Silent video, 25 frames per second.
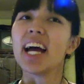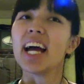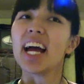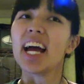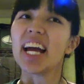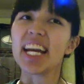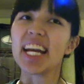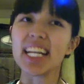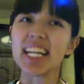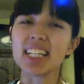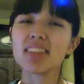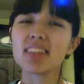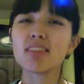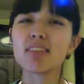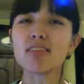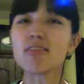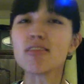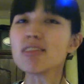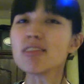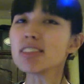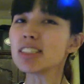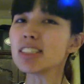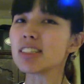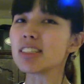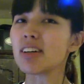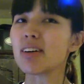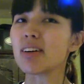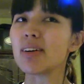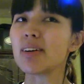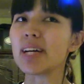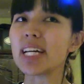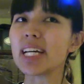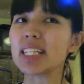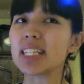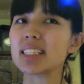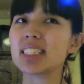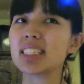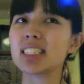And also
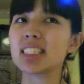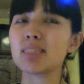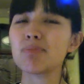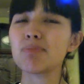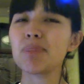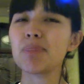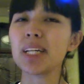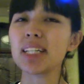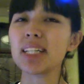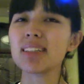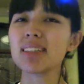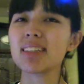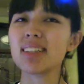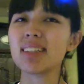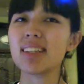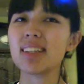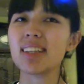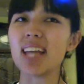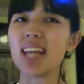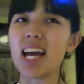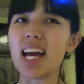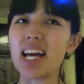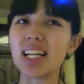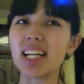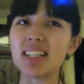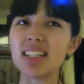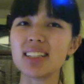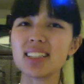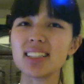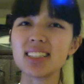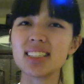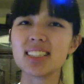expect that